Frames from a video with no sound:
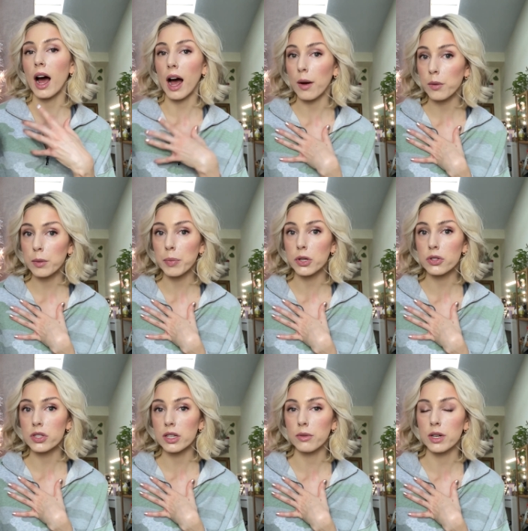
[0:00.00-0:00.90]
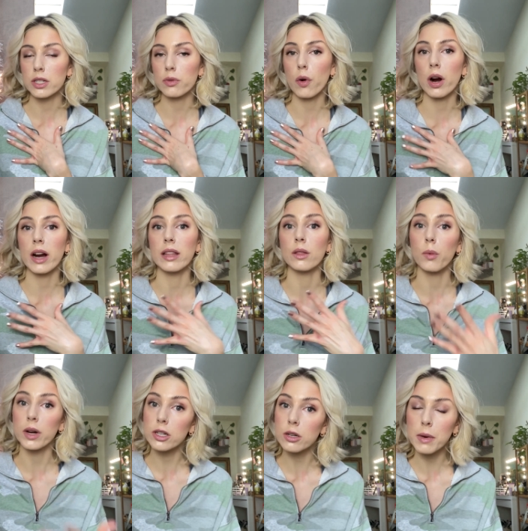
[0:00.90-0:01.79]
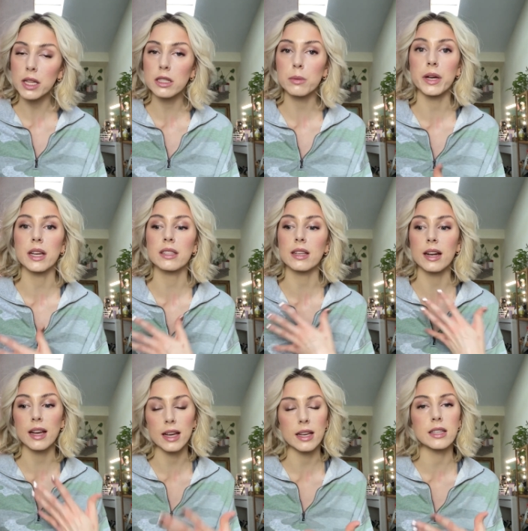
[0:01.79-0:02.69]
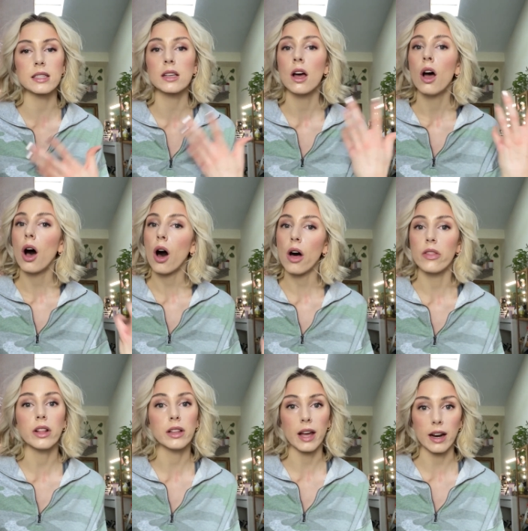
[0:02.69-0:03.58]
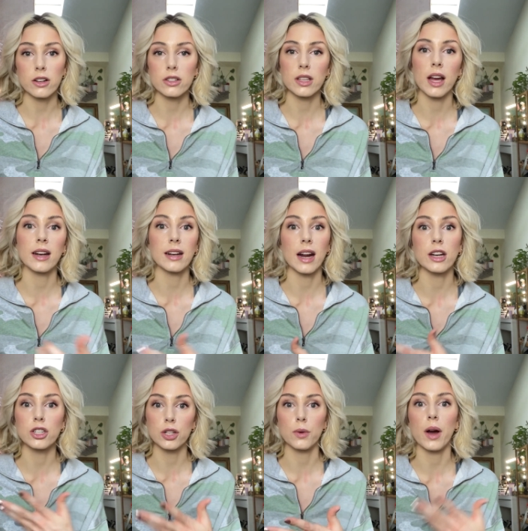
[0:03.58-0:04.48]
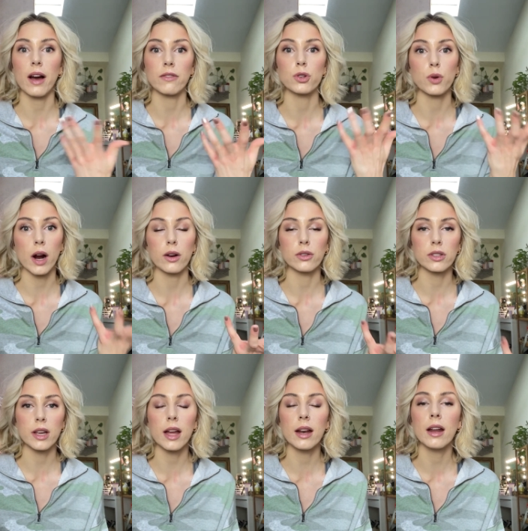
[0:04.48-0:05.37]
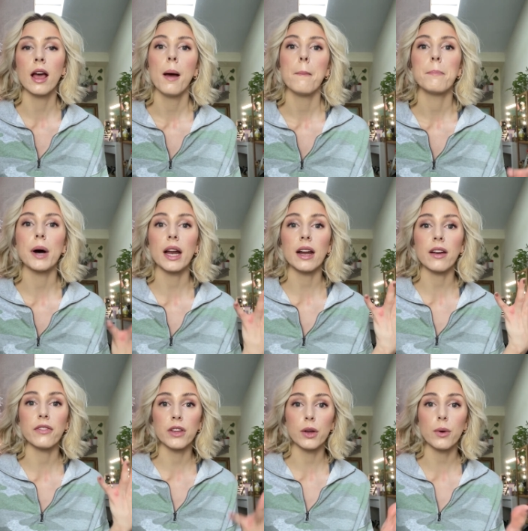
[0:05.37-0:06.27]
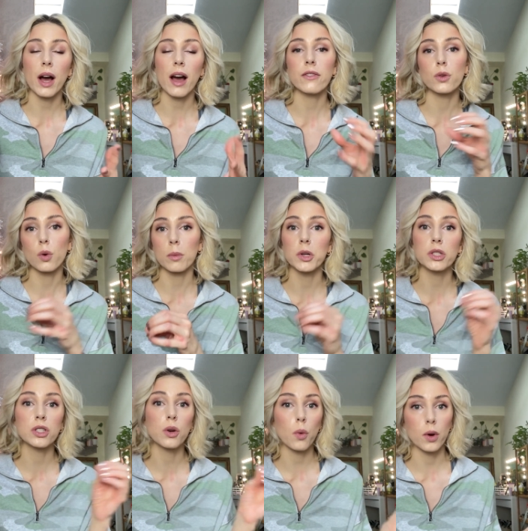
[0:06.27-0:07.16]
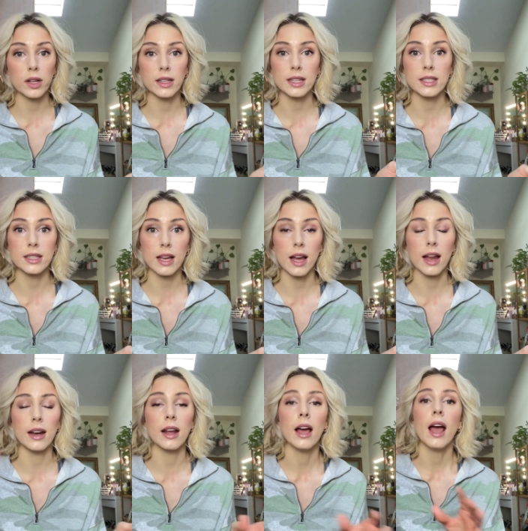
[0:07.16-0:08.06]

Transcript: I would personally reach for in the winter months because it is on the lighter side and I do have drier skin, but if you have normal to oily skin